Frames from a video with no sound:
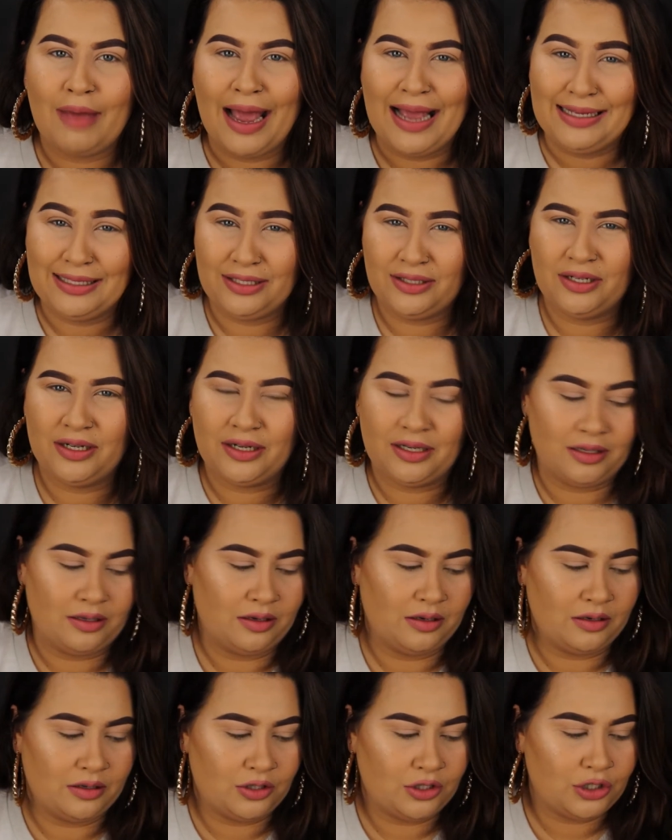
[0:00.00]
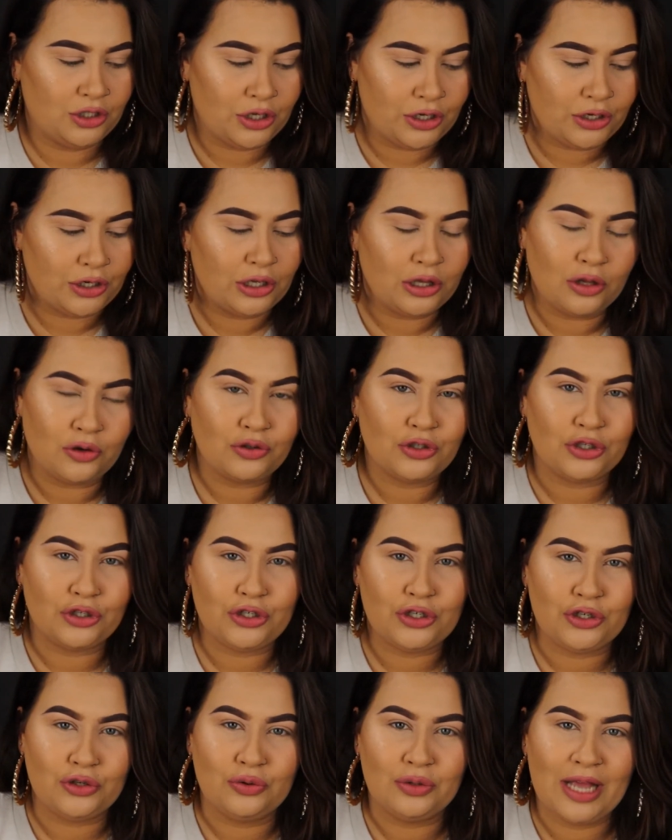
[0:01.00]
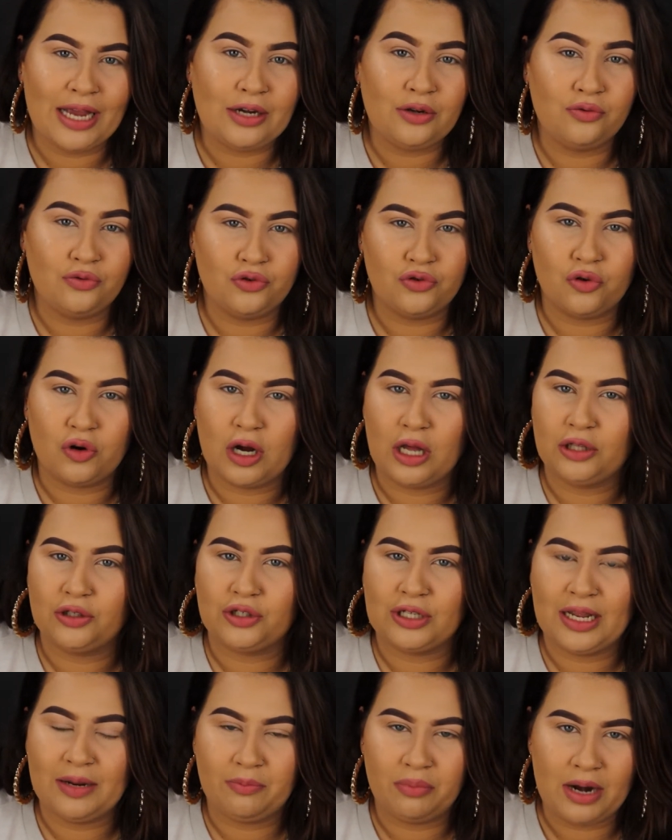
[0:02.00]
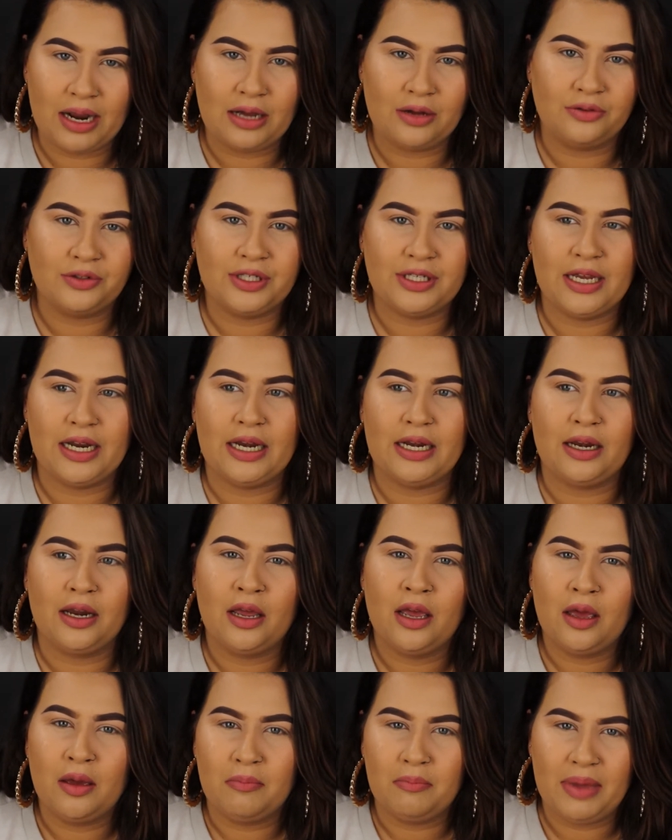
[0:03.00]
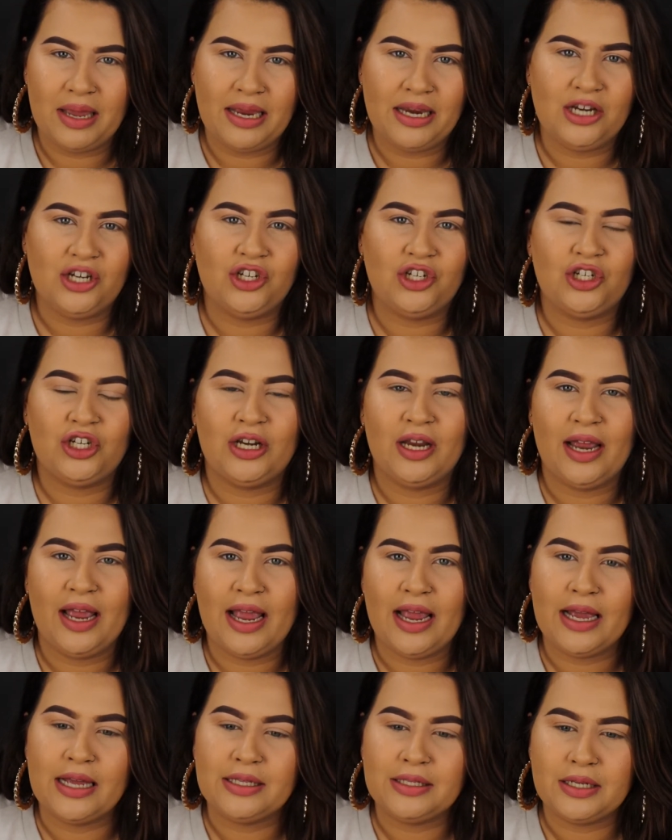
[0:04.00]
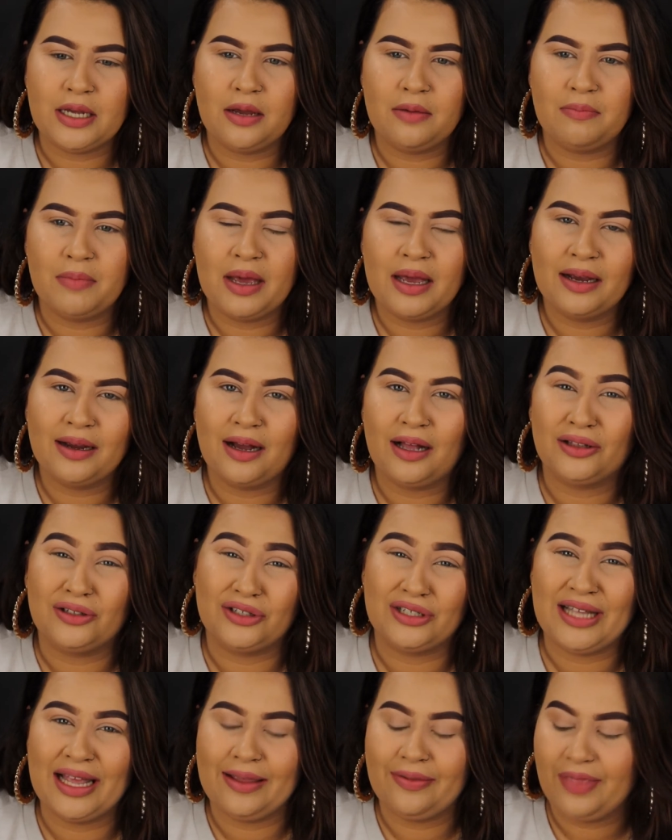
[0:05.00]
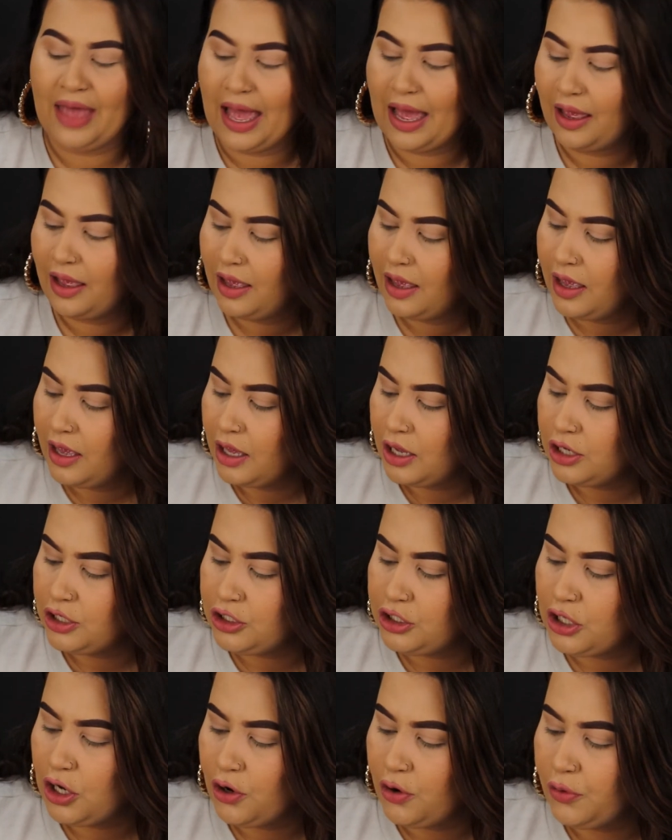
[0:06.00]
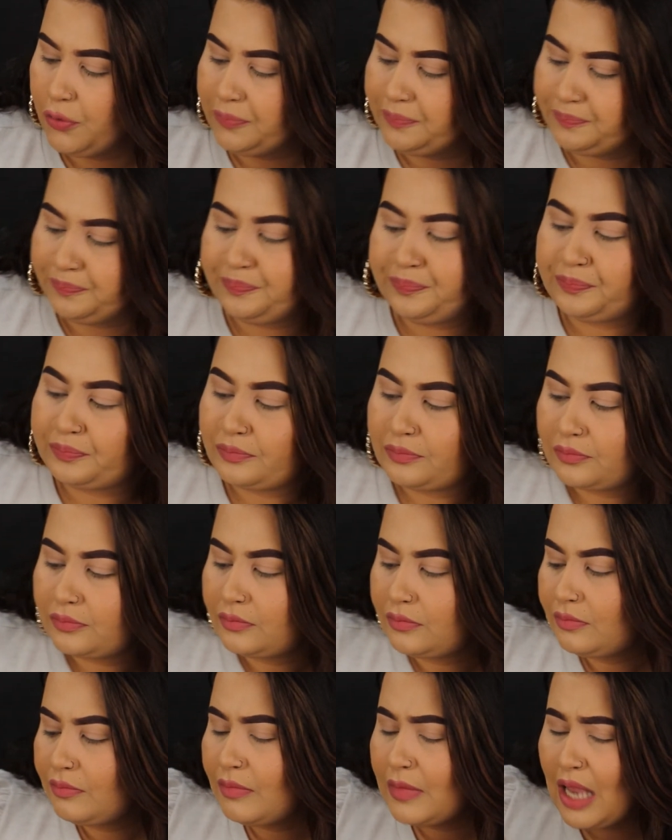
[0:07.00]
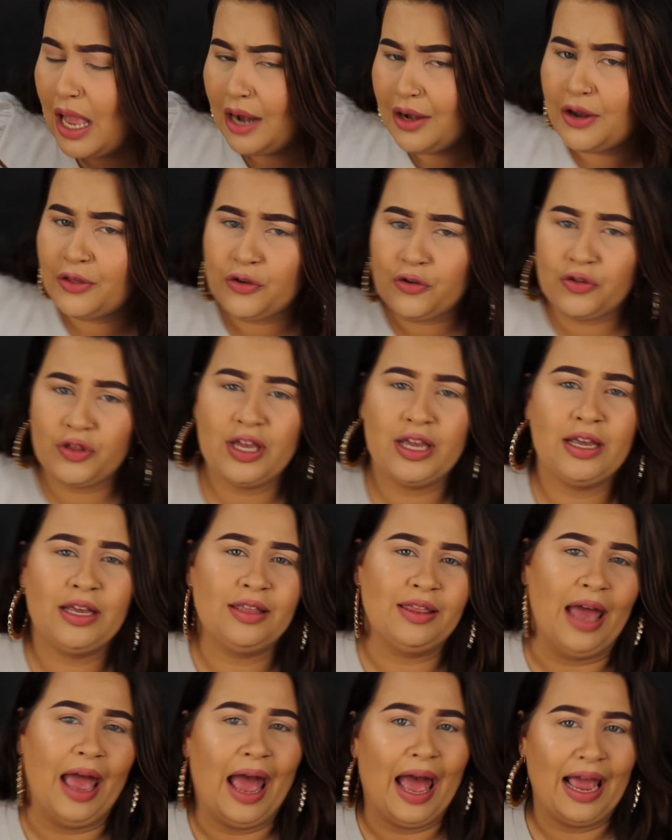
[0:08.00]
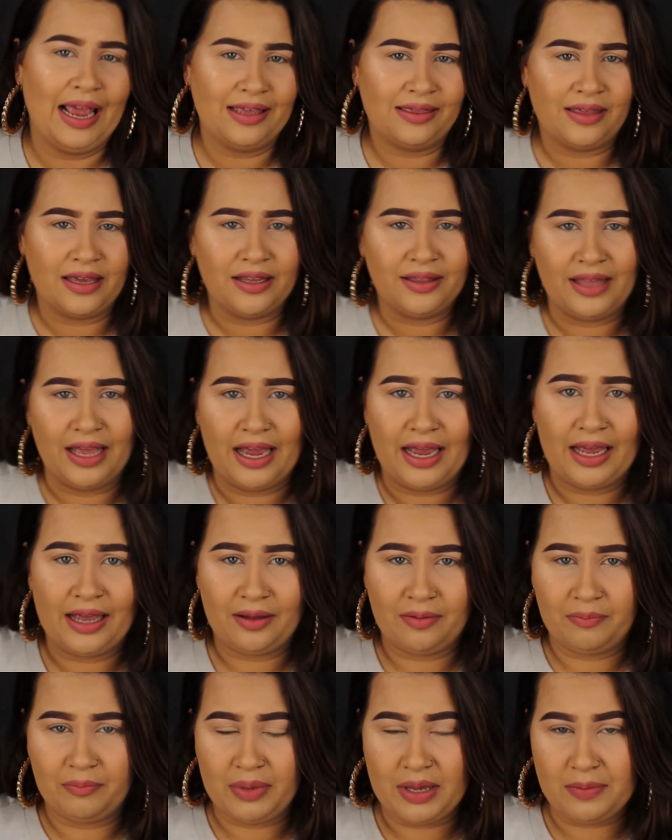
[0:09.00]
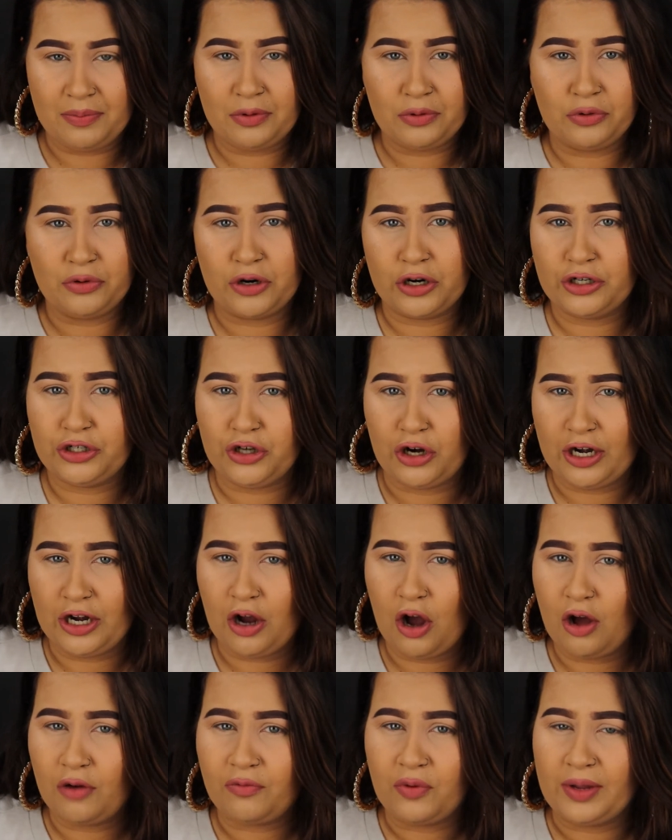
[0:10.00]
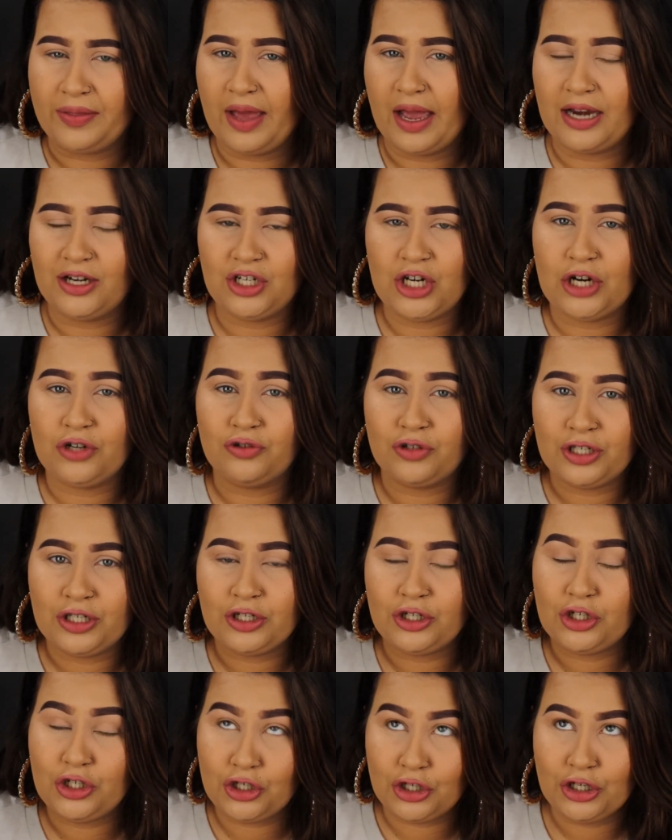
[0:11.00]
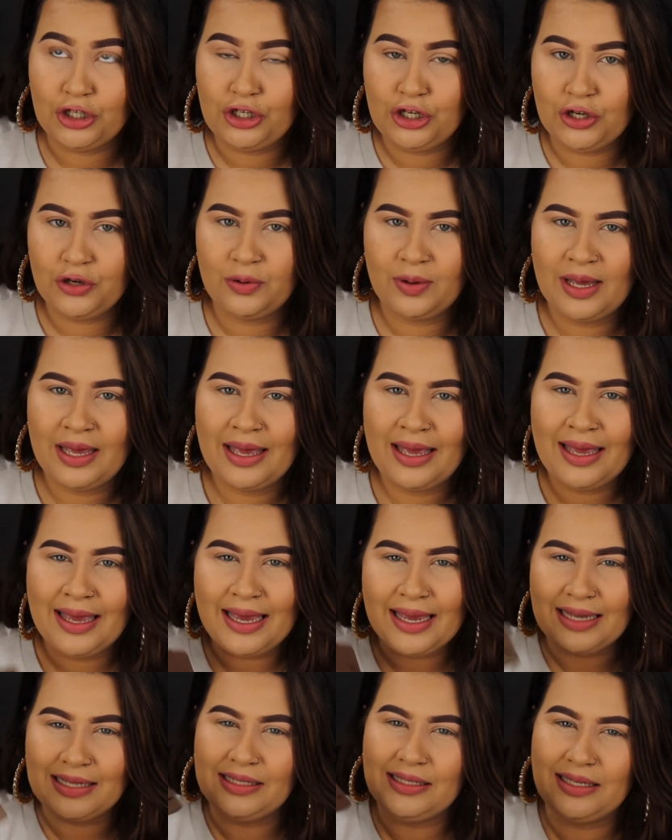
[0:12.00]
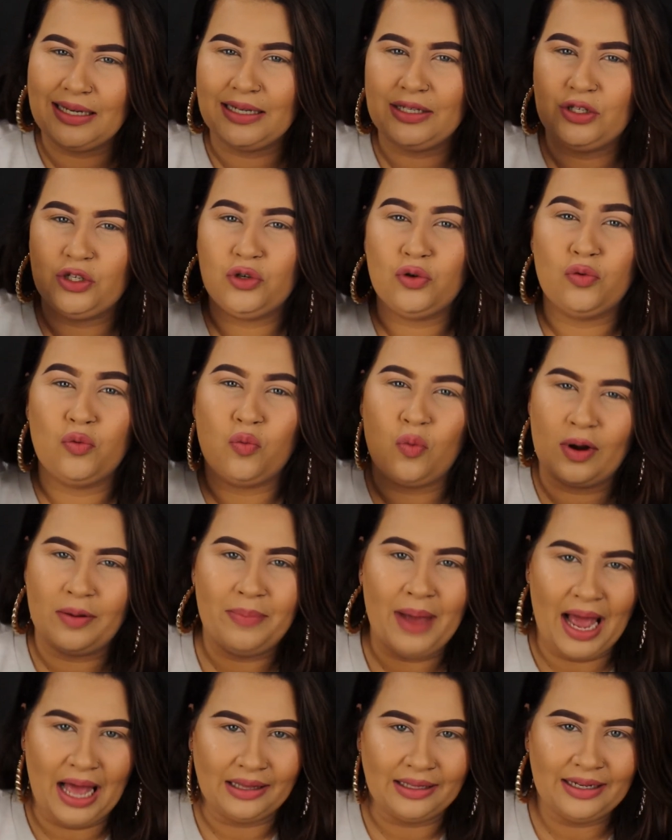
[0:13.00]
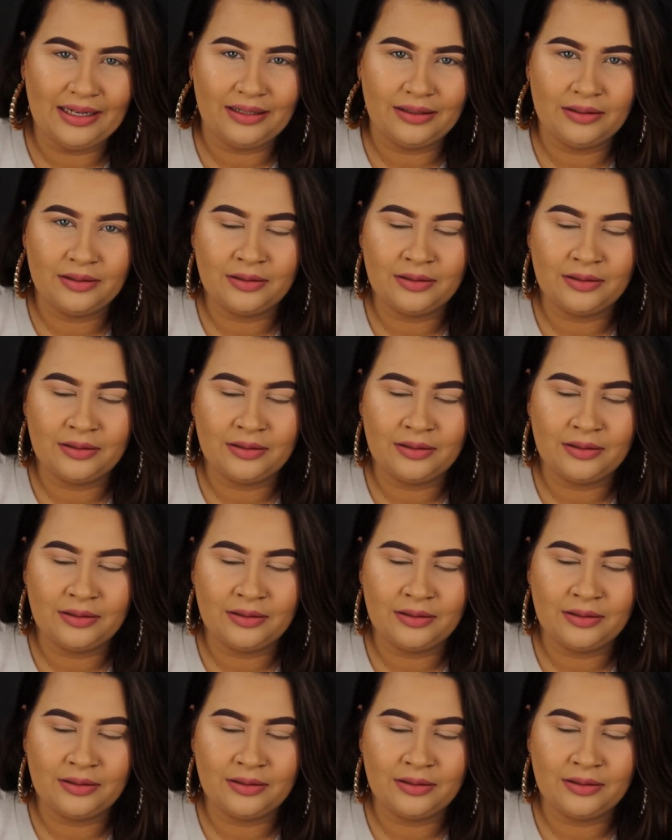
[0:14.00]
stood closer to like neutral colors like browns and beige and colors like that. So another thing that I think that people who are starting off with eyeshadows should do is stick to one palette